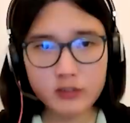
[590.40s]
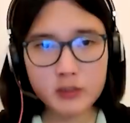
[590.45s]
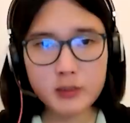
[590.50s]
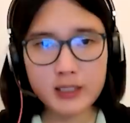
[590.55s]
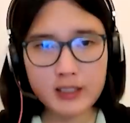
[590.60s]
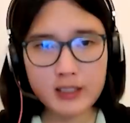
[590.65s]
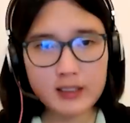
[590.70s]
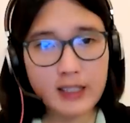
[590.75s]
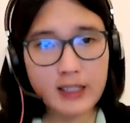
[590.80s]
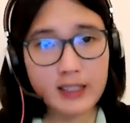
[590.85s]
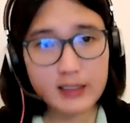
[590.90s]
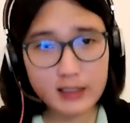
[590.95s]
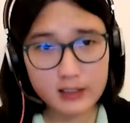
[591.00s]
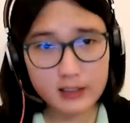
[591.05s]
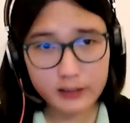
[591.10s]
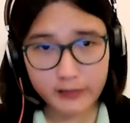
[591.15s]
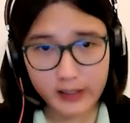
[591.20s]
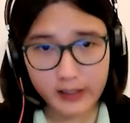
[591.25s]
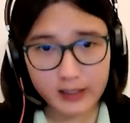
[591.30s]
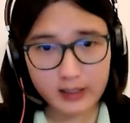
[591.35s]
be to take down the
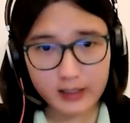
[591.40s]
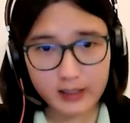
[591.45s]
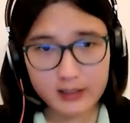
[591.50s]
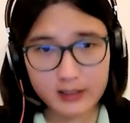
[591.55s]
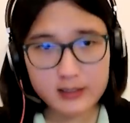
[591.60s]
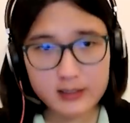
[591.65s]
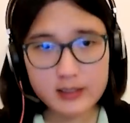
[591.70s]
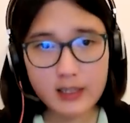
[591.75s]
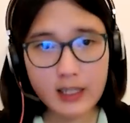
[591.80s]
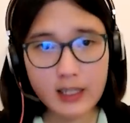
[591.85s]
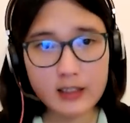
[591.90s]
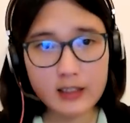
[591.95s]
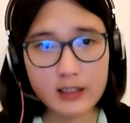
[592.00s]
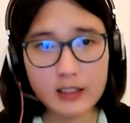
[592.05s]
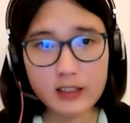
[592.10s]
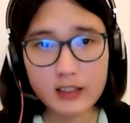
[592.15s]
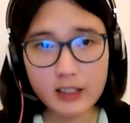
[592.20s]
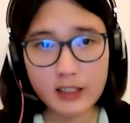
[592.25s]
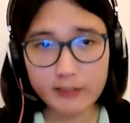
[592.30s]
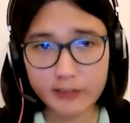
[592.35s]
fake accounts and
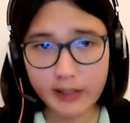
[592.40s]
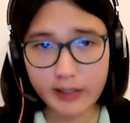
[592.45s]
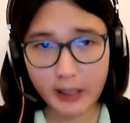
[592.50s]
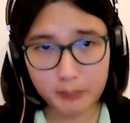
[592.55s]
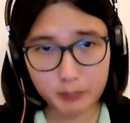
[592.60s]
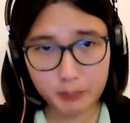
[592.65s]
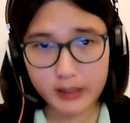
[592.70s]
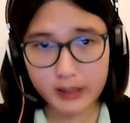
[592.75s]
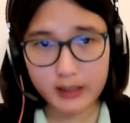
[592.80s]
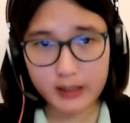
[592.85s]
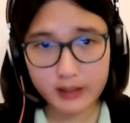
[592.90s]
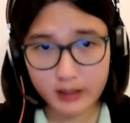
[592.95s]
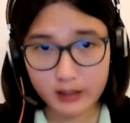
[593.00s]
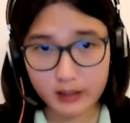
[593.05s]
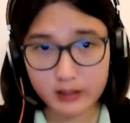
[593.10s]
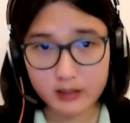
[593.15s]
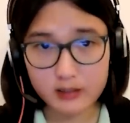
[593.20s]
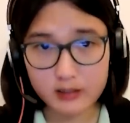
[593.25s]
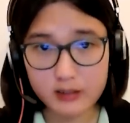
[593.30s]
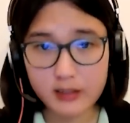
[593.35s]
leave the MP
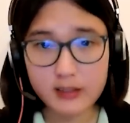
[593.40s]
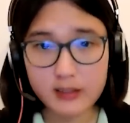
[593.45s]
alone.